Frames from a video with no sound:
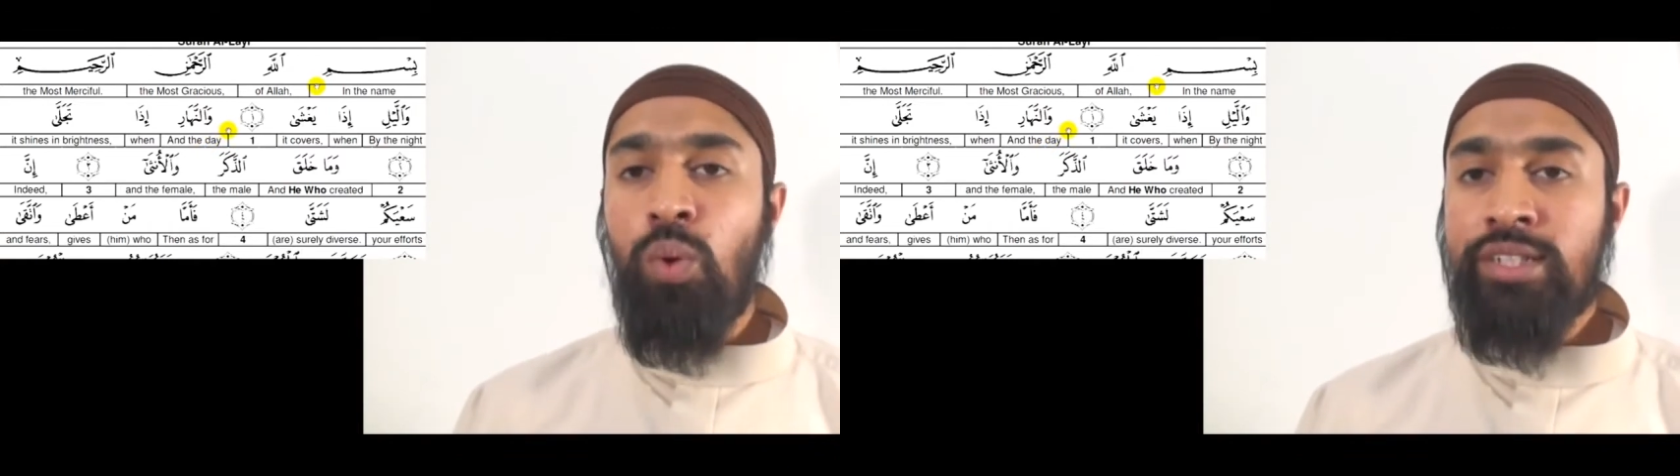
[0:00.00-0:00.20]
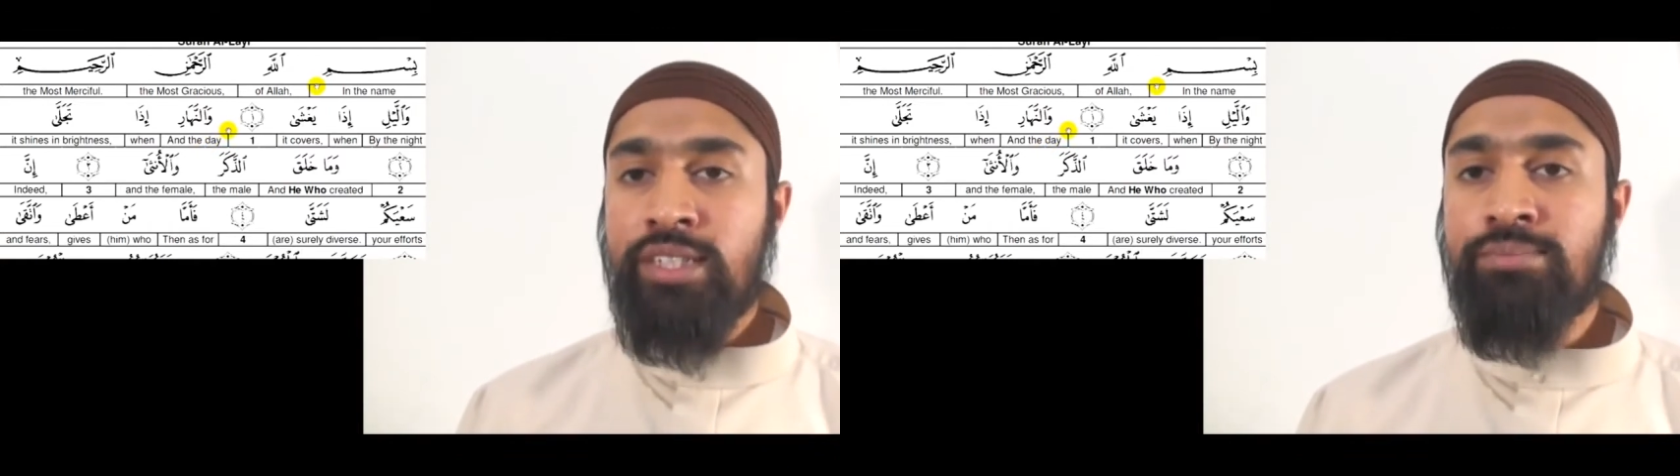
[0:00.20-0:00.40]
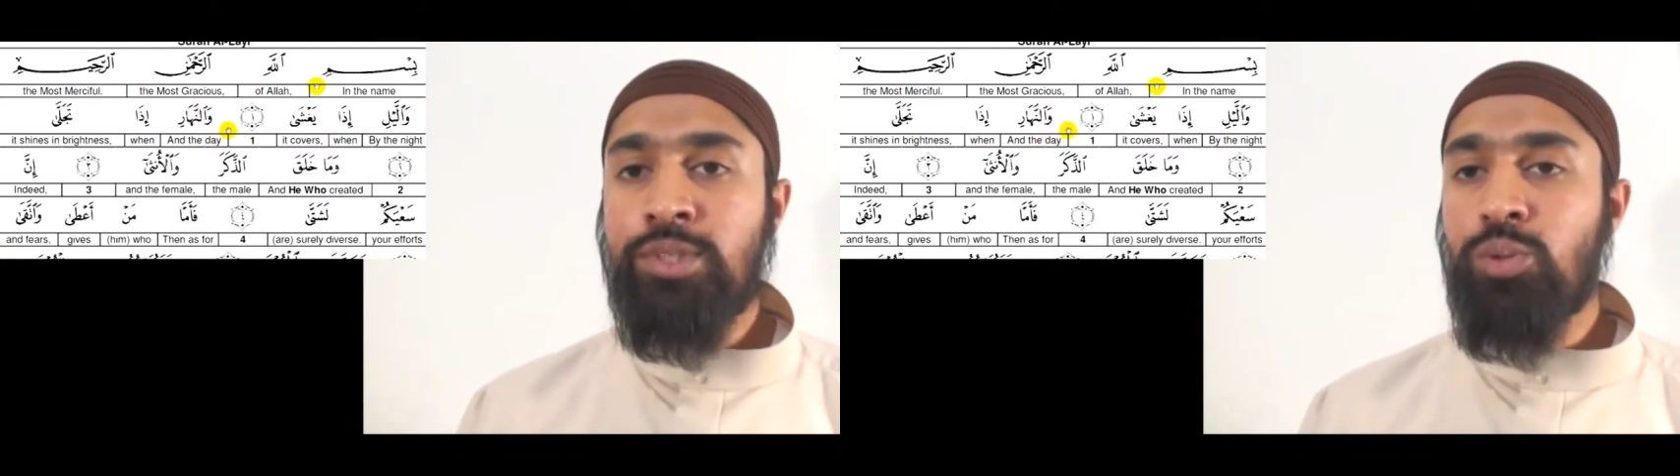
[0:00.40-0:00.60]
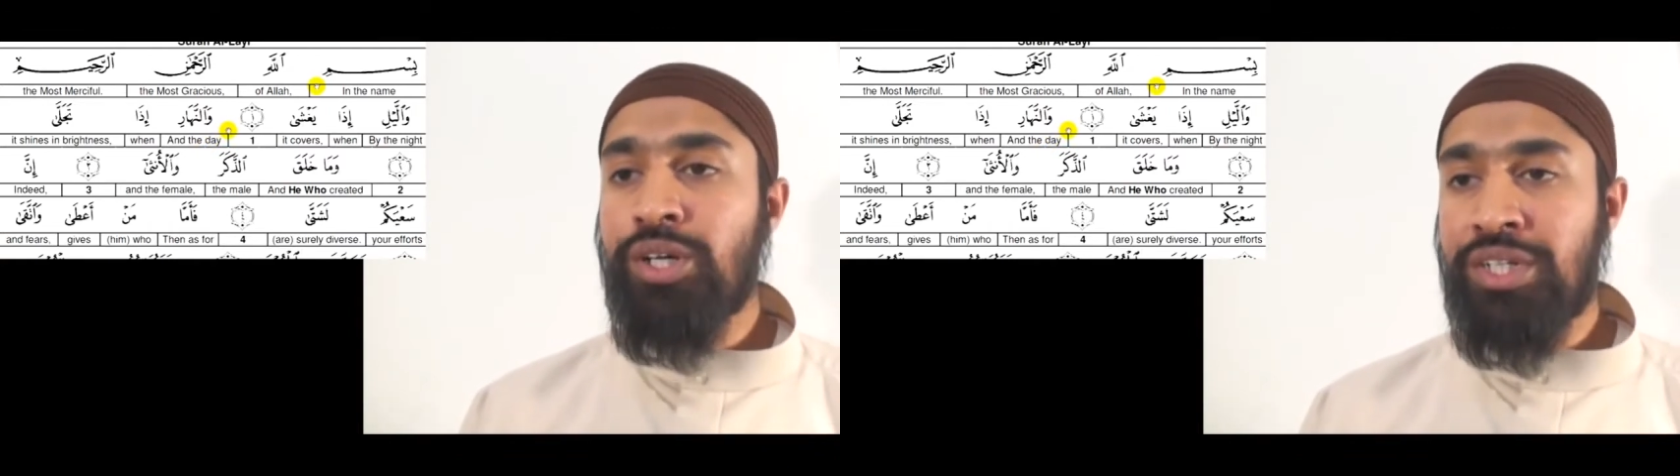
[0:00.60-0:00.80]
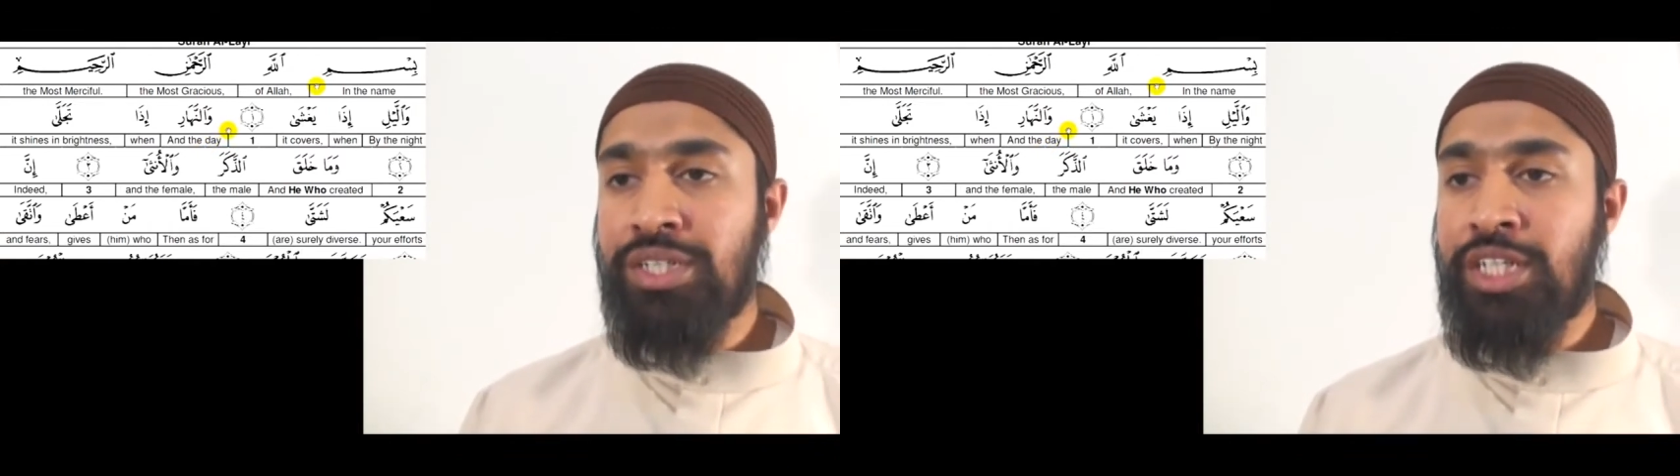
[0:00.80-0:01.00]
Welcome to
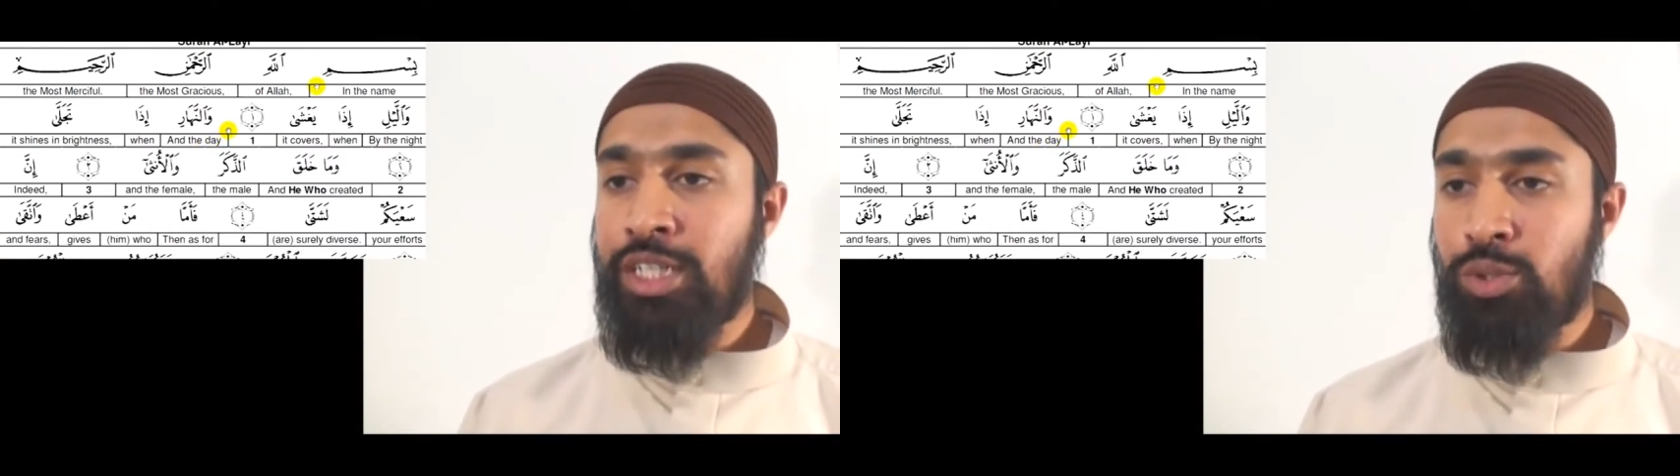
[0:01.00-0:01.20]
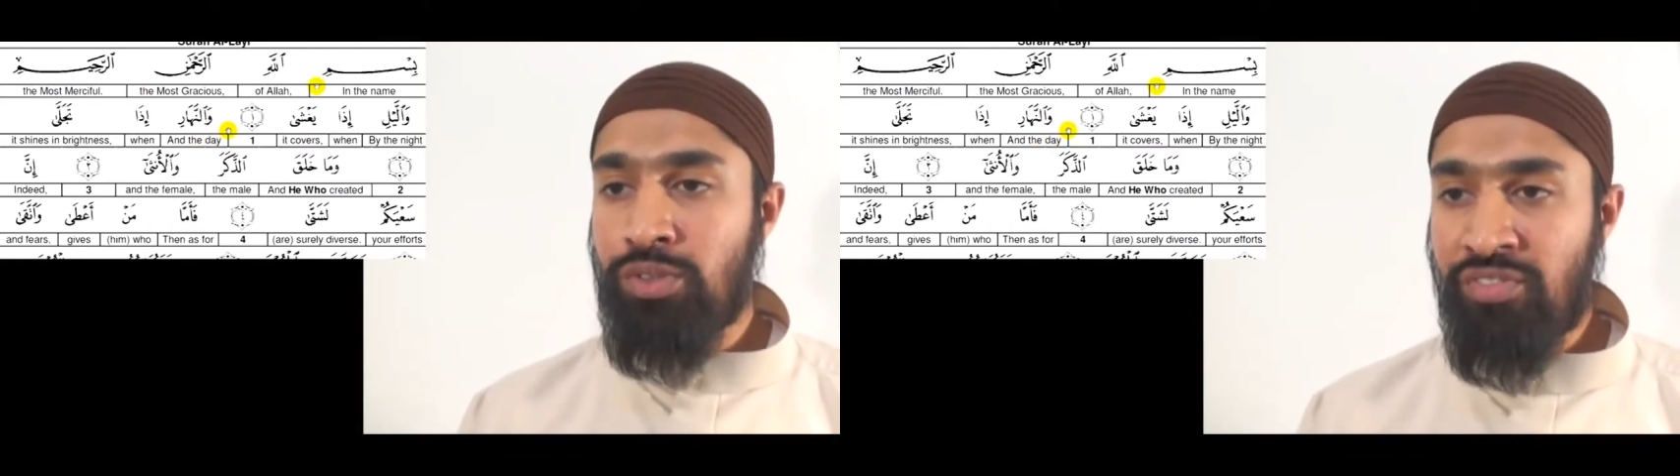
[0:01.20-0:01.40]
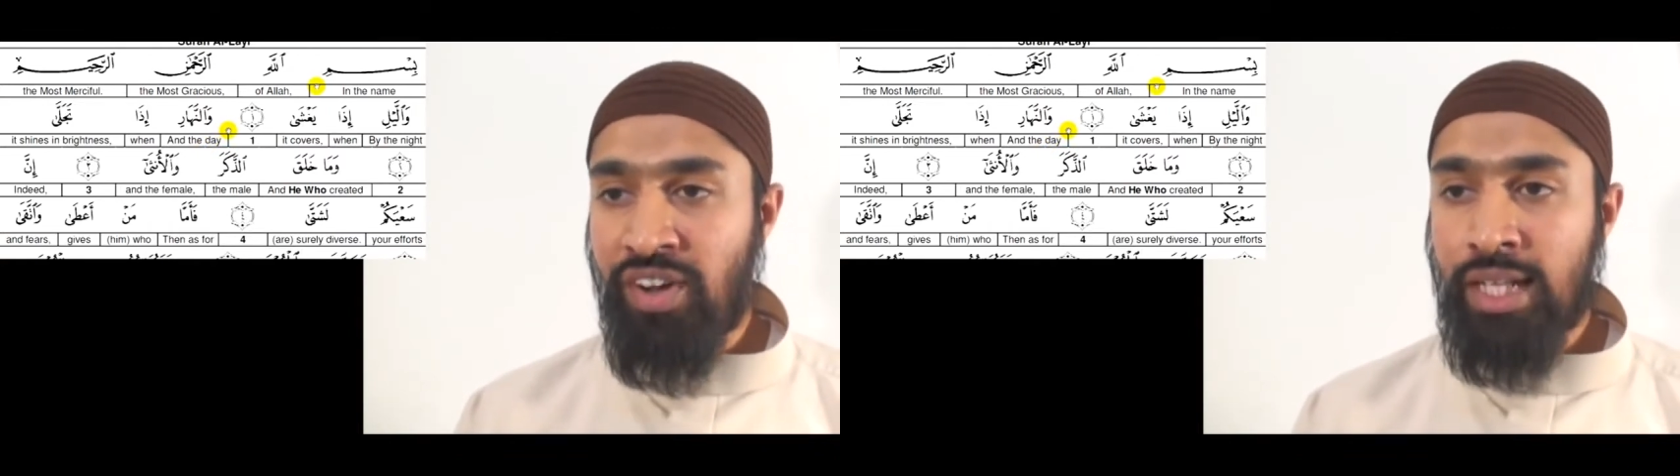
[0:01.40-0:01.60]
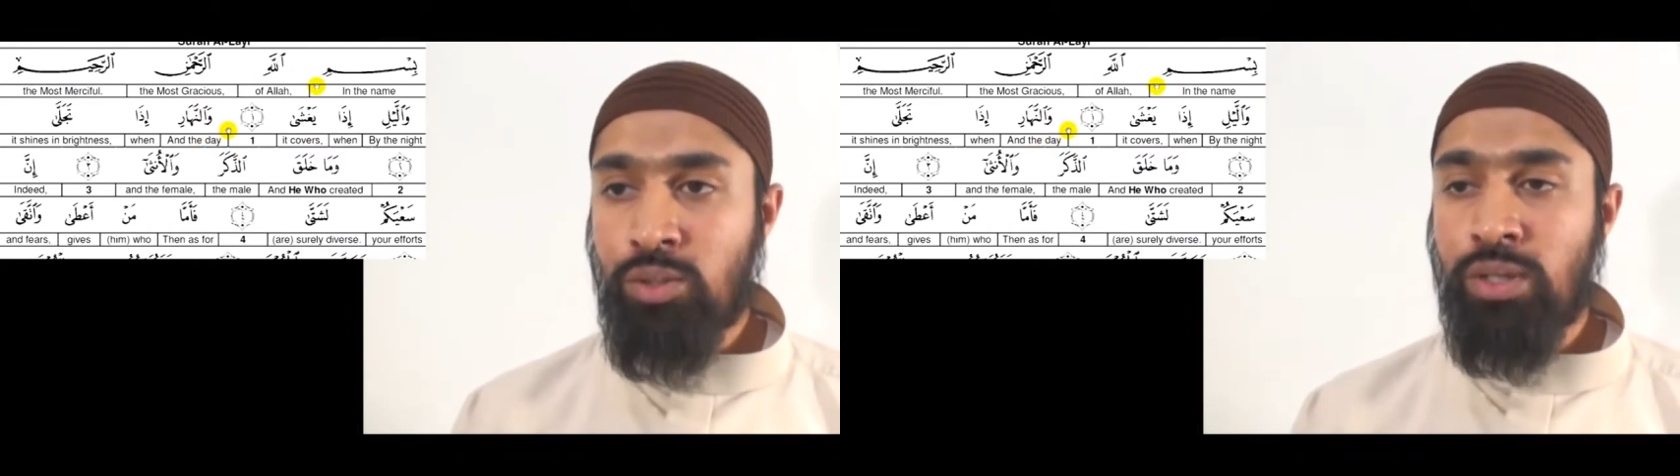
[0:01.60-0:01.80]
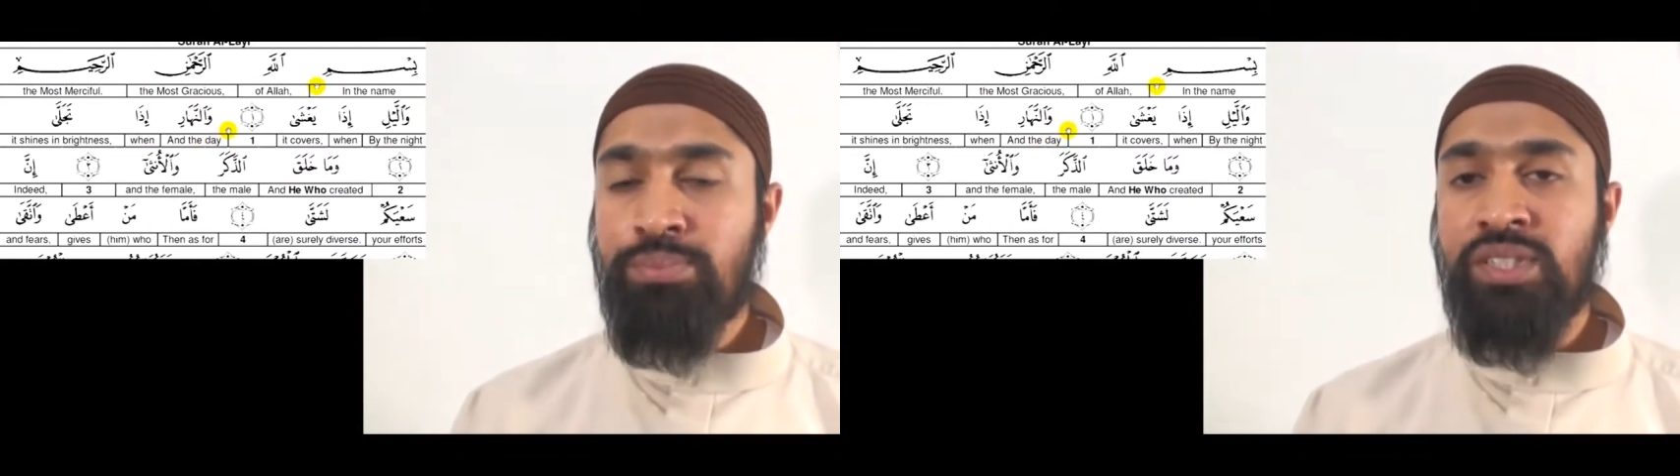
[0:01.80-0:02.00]
our continued
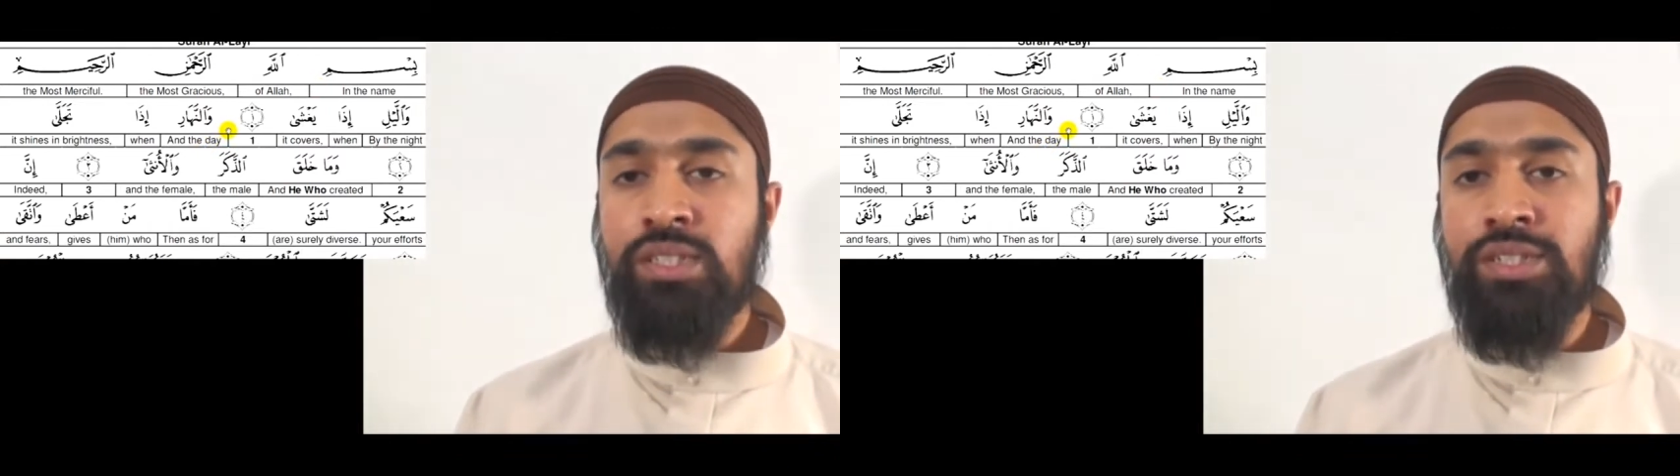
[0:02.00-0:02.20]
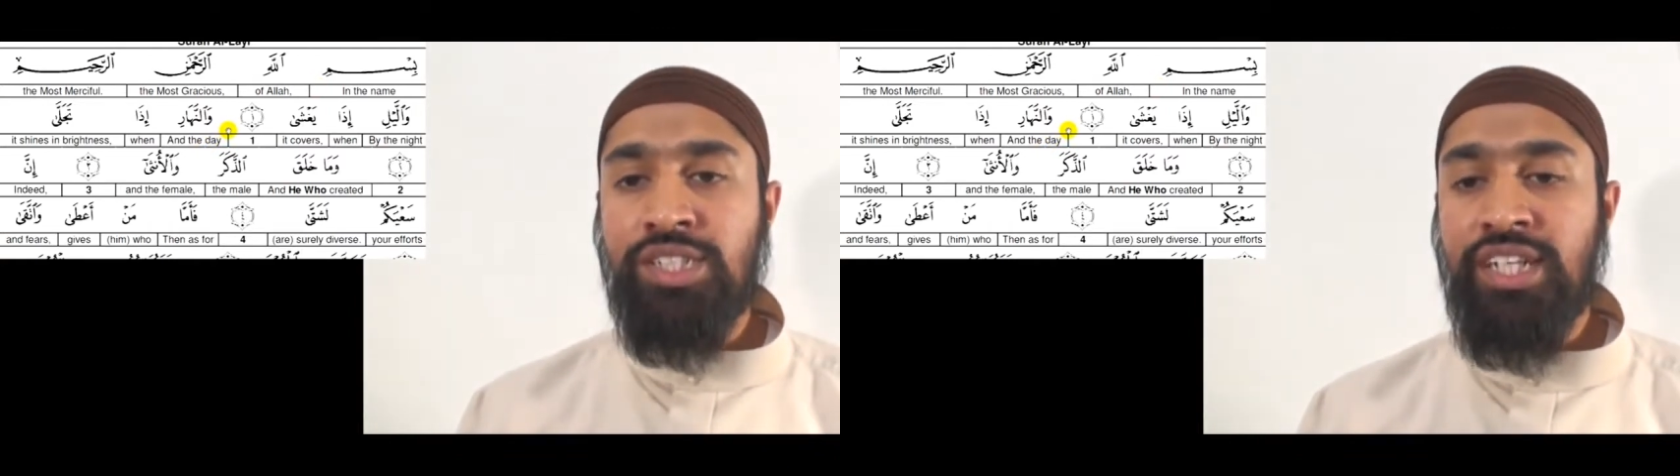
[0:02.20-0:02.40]
follow-ups.